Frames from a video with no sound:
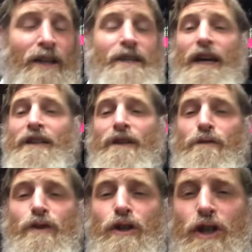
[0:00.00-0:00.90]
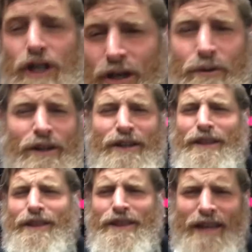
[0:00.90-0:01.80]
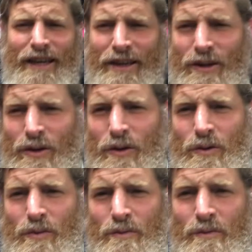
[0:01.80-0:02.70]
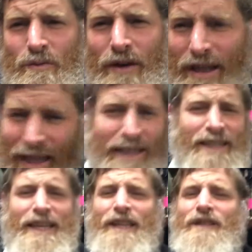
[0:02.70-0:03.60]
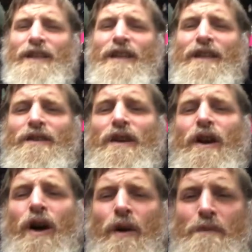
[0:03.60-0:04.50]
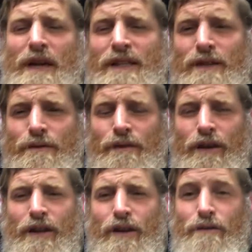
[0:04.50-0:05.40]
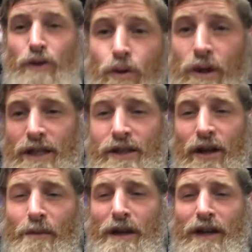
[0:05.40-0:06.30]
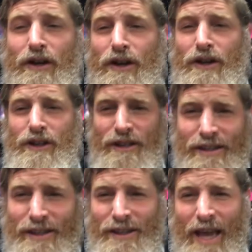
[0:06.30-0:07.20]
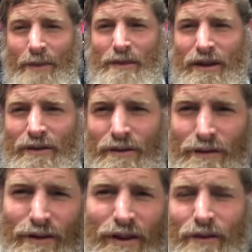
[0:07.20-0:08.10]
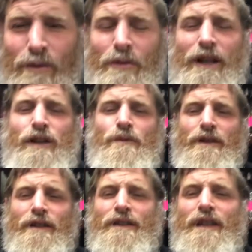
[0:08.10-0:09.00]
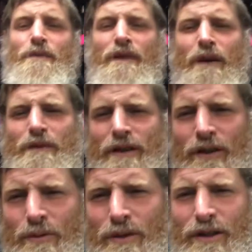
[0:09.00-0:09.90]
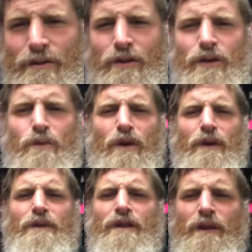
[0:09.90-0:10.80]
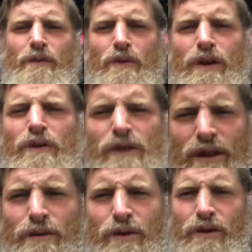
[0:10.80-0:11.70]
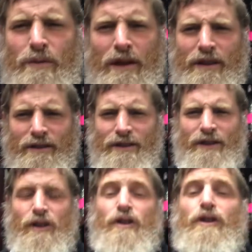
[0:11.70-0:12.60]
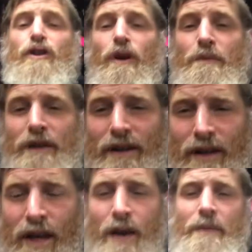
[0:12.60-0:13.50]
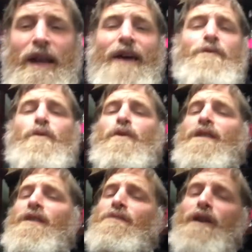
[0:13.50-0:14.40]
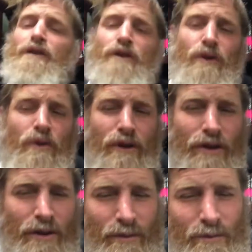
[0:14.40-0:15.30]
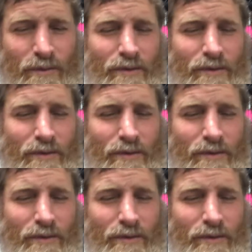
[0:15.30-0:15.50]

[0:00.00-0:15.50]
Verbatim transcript: yes everyone's cheering and thanking you and that sense and that amazing feeling of doing something good. This is a tapping of the fifth level pleasure, but at the same time, it's a little bit difficult. Why? Because number one, it was difficult to make the decision to jump in, but afterwards, it felt so good.